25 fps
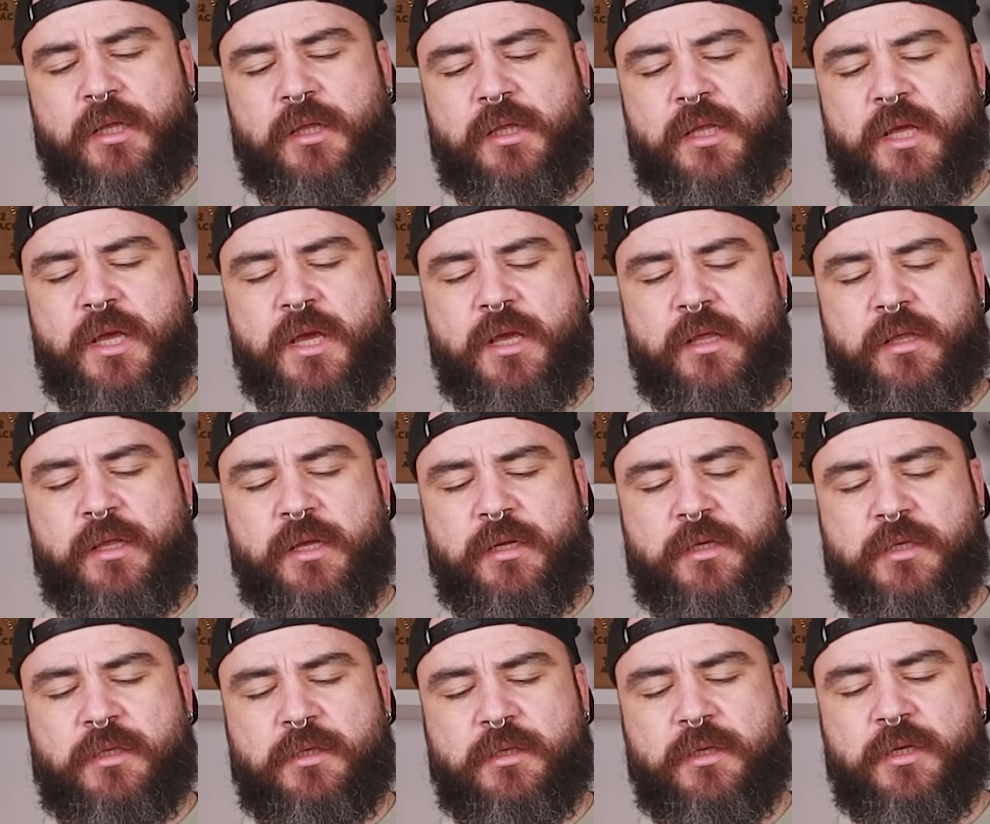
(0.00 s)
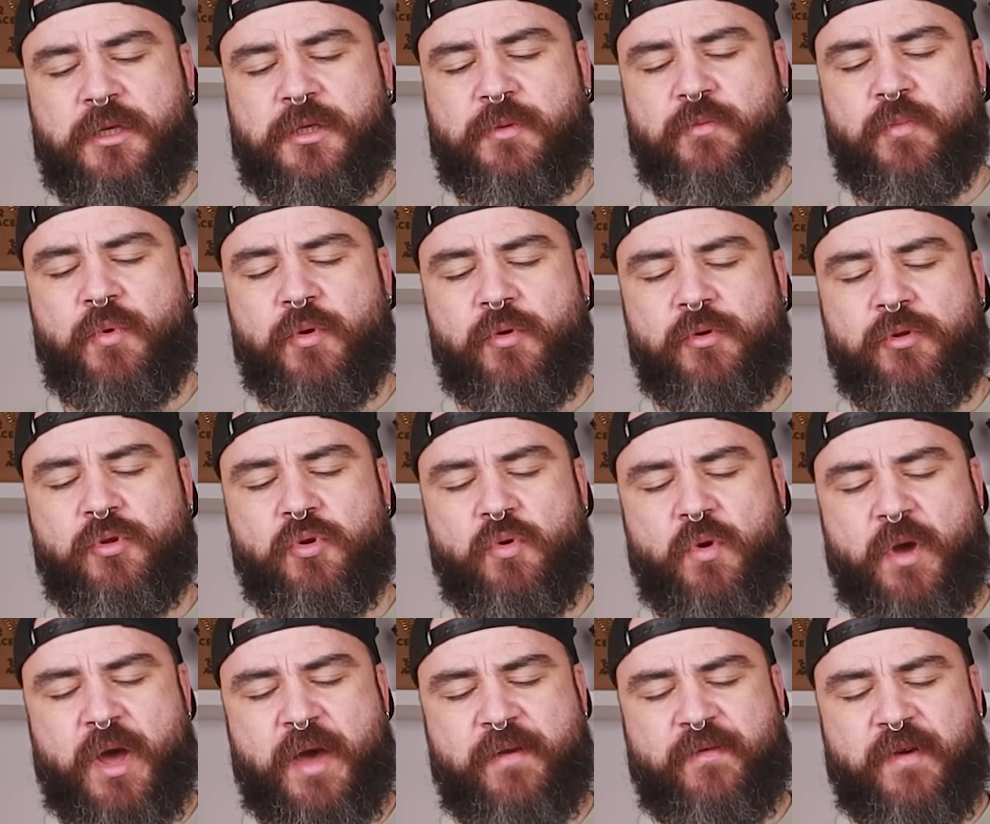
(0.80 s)
this brew
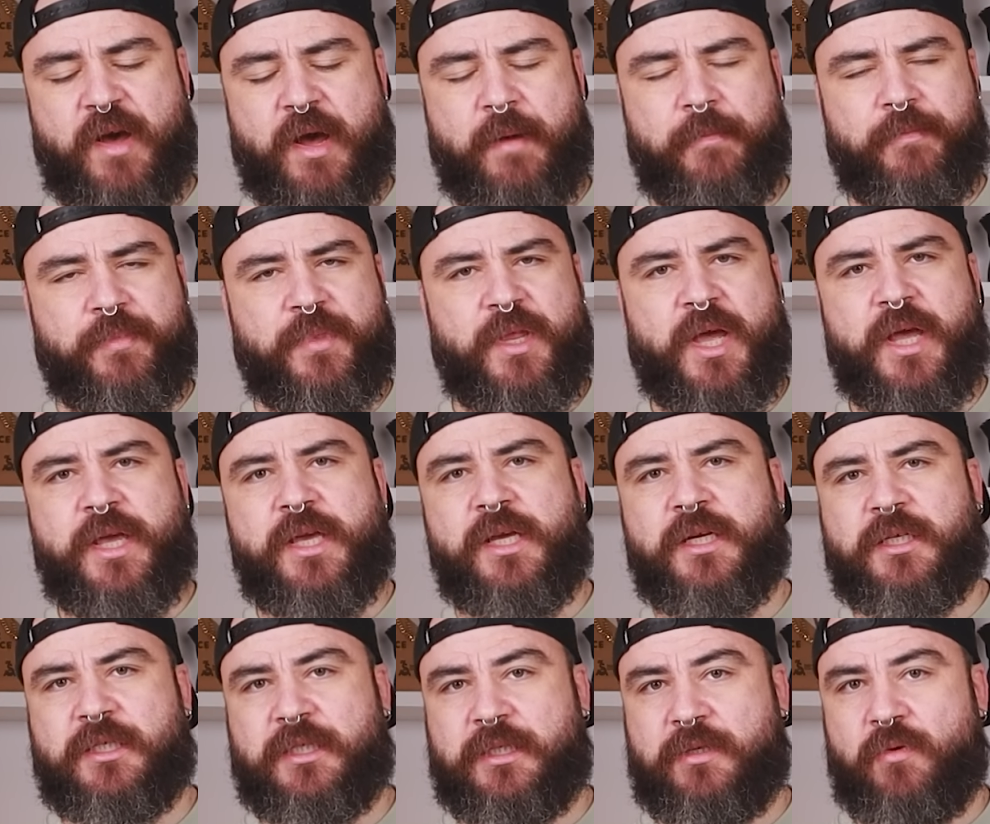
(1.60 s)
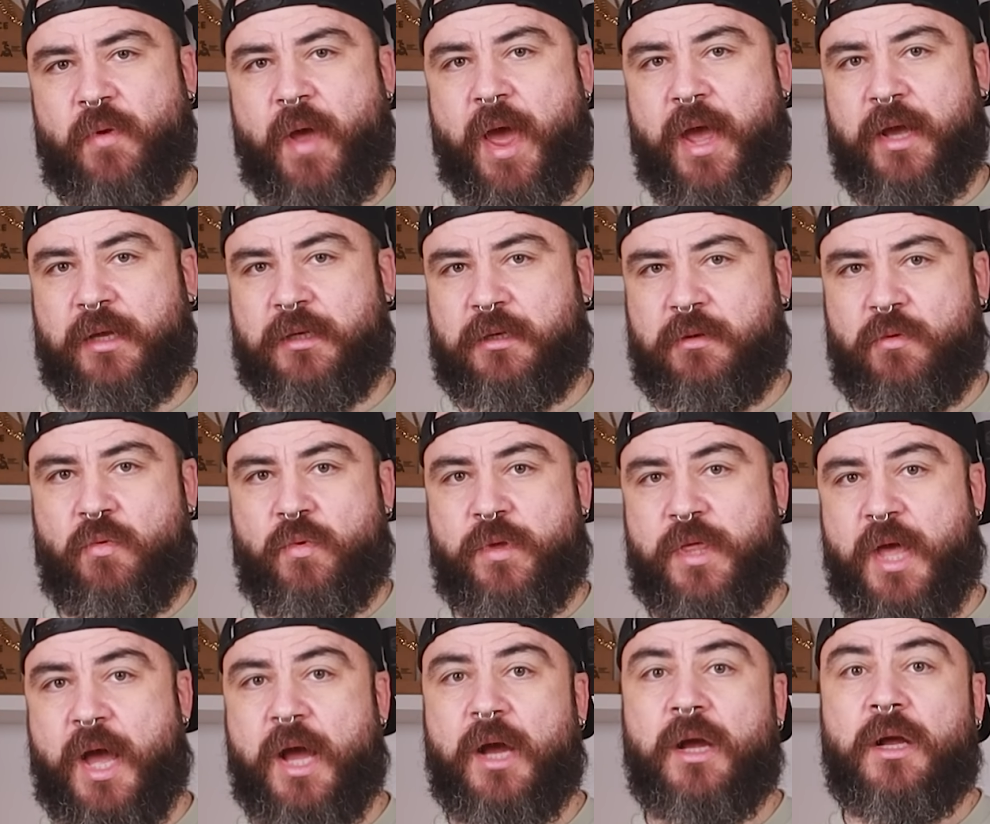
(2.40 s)
to have a higher strength
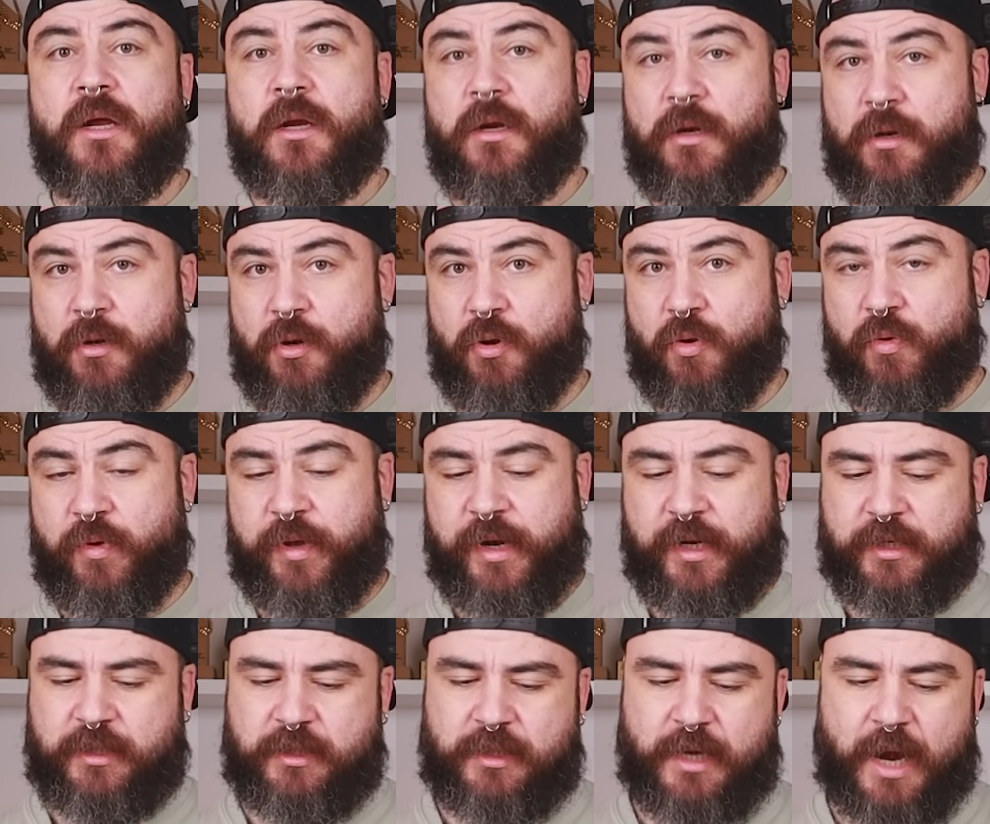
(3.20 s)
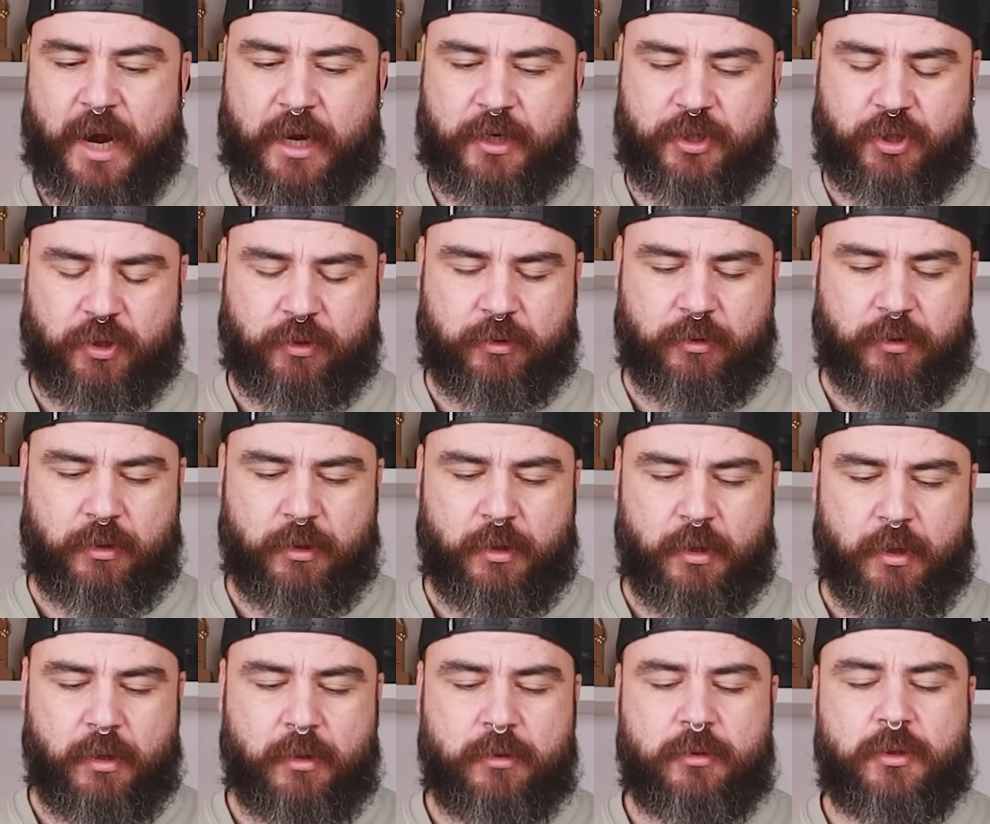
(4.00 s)
with a lower extraction.
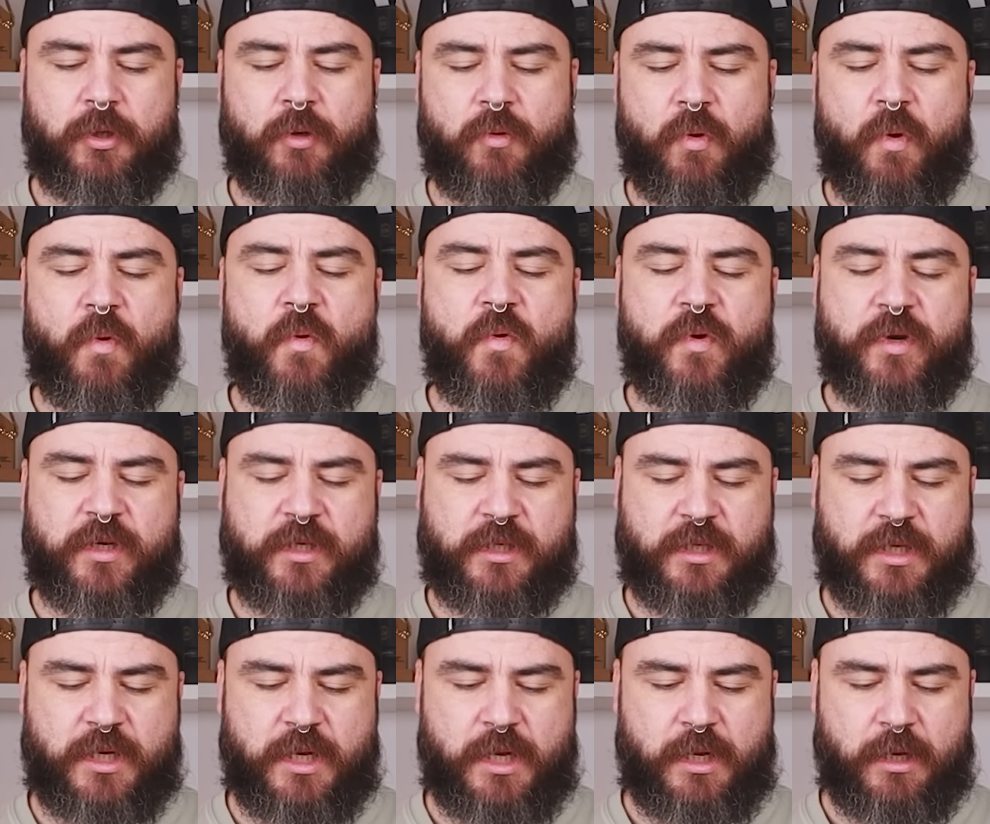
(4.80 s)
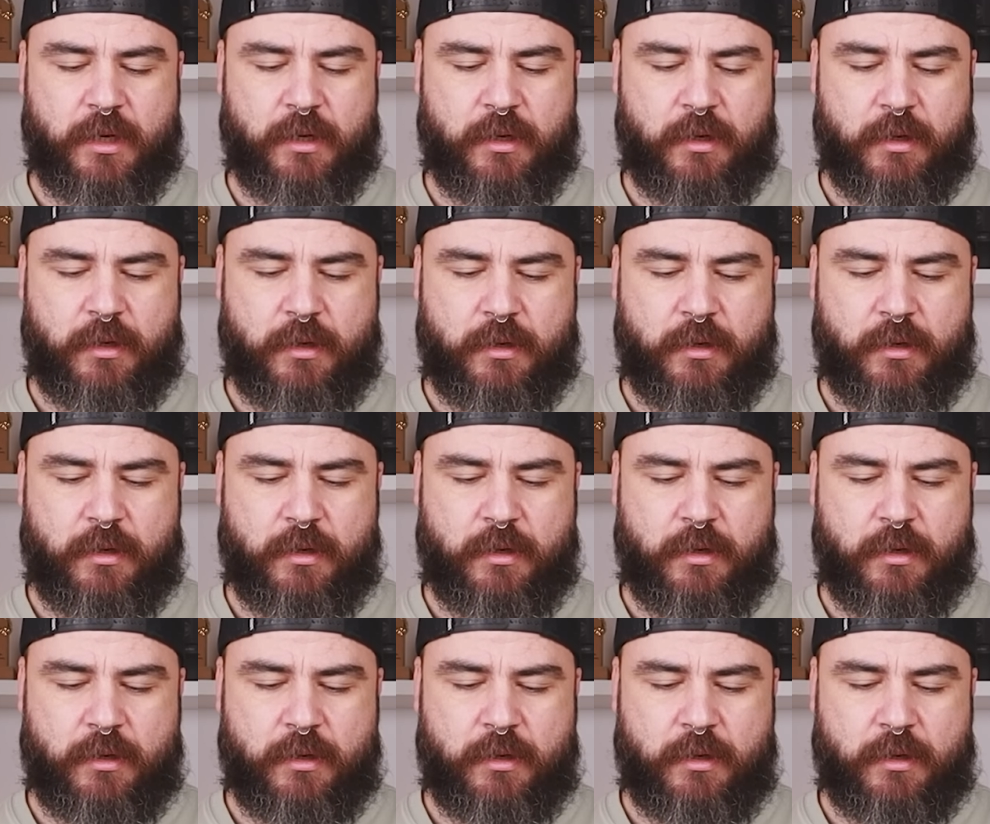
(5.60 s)
So we will see